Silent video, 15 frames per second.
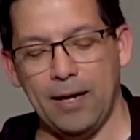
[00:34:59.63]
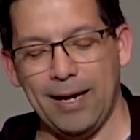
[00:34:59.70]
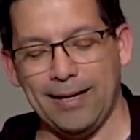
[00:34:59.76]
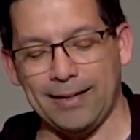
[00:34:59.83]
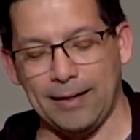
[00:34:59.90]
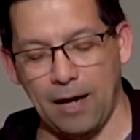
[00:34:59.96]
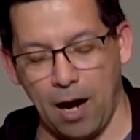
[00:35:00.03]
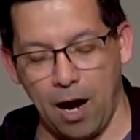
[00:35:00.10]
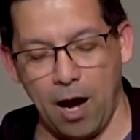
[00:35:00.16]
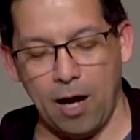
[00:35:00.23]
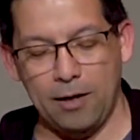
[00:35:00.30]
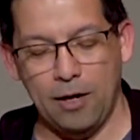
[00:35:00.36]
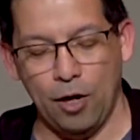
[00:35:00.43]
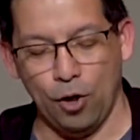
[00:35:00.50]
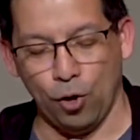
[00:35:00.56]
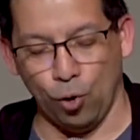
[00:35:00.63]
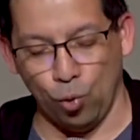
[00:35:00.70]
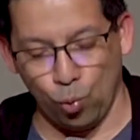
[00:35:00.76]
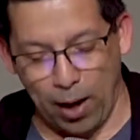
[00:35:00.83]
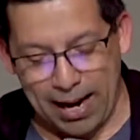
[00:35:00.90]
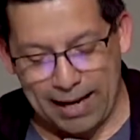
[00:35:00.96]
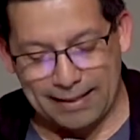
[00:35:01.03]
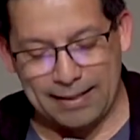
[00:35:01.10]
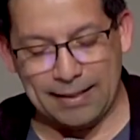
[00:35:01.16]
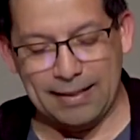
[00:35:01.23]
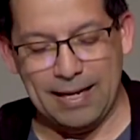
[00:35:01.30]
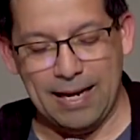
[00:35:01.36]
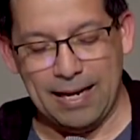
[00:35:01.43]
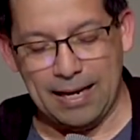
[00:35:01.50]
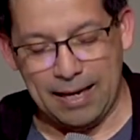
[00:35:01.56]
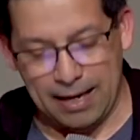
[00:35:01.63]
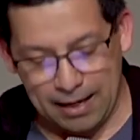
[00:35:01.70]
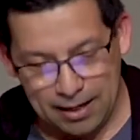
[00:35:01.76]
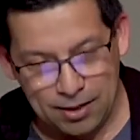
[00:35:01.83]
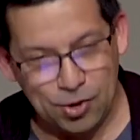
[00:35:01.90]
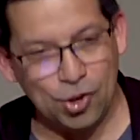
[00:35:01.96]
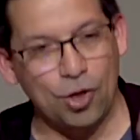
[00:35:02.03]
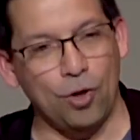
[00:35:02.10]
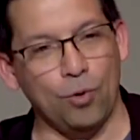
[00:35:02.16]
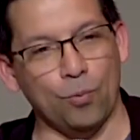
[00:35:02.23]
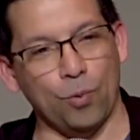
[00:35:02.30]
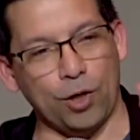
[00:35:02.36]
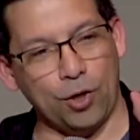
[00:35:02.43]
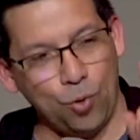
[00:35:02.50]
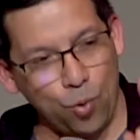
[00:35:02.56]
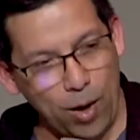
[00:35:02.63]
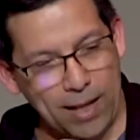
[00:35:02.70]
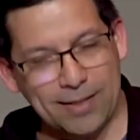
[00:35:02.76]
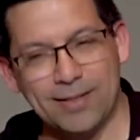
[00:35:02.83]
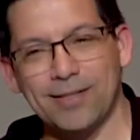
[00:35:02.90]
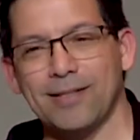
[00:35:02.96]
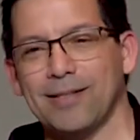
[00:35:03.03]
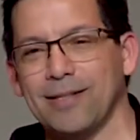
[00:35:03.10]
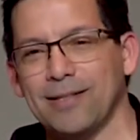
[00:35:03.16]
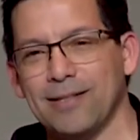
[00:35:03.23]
And God granted his request.